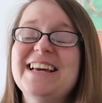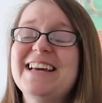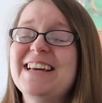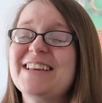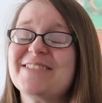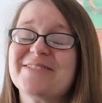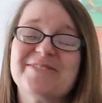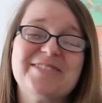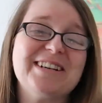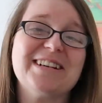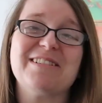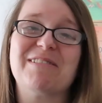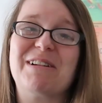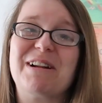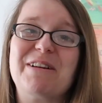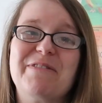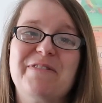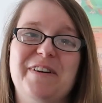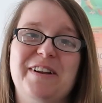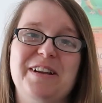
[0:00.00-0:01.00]
It's really,
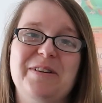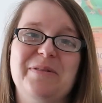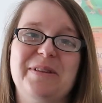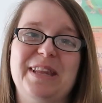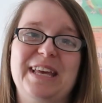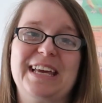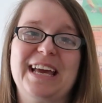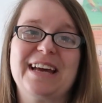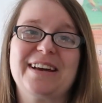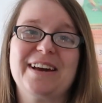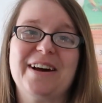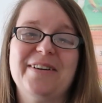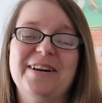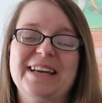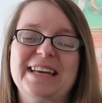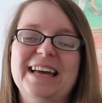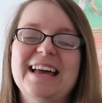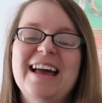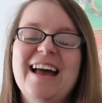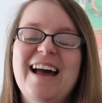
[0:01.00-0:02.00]
really funny when they get
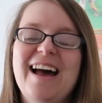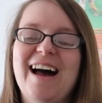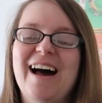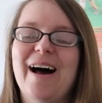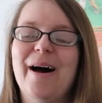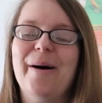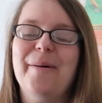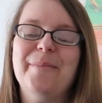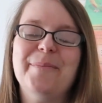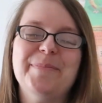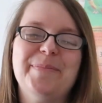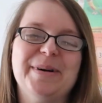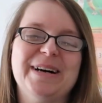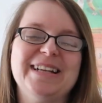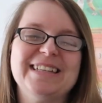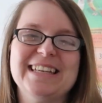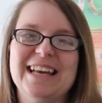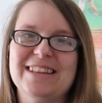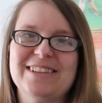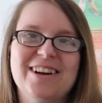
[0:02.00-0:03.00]
going,
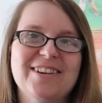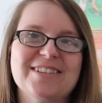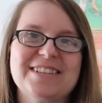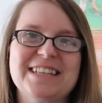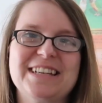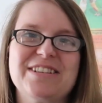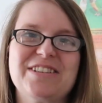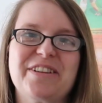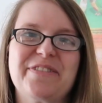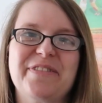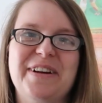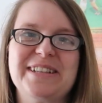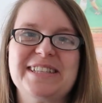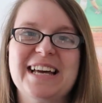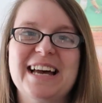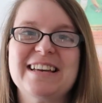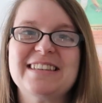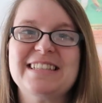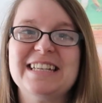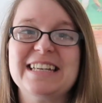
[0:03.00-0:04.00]
but yeah, dancing is just
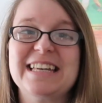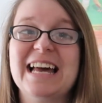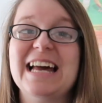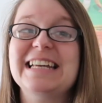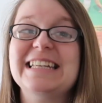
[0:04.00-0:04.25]
fantastic.